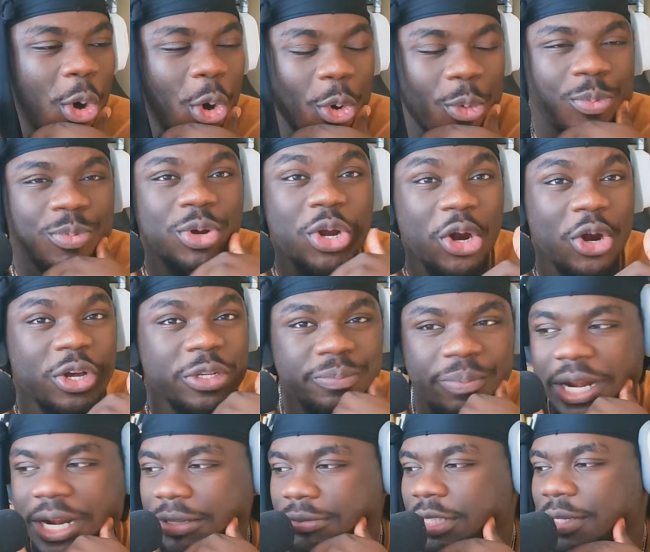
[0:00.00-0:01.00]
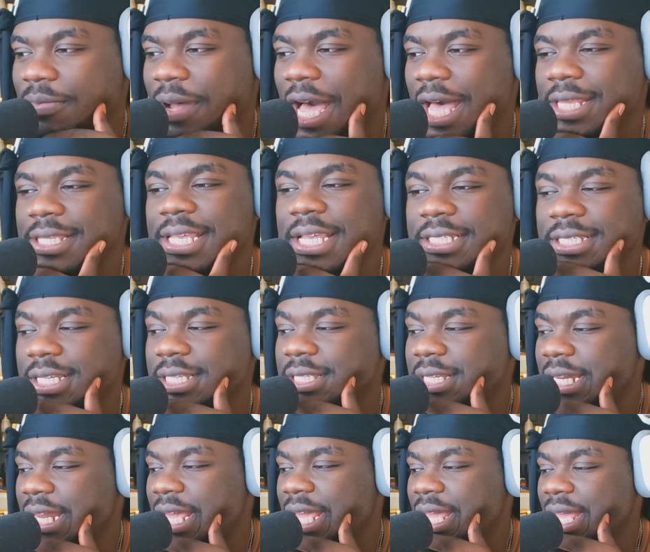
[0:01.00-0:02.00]
homegirls brought up to my attention
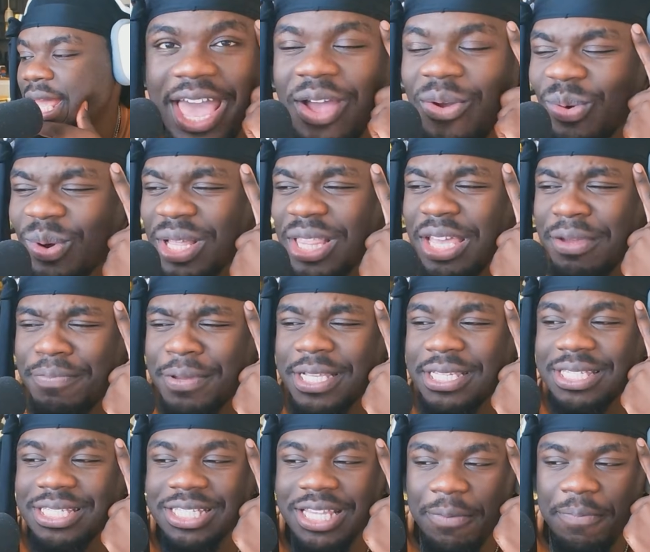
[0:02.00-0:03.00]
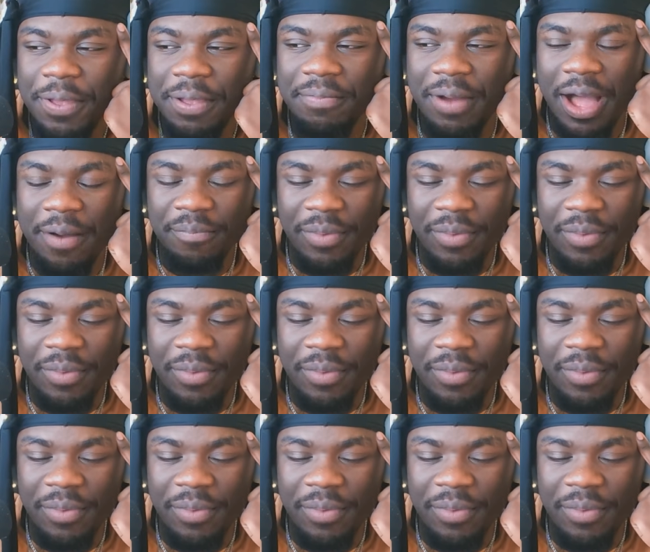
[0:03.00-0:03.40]
today? It really be slipping my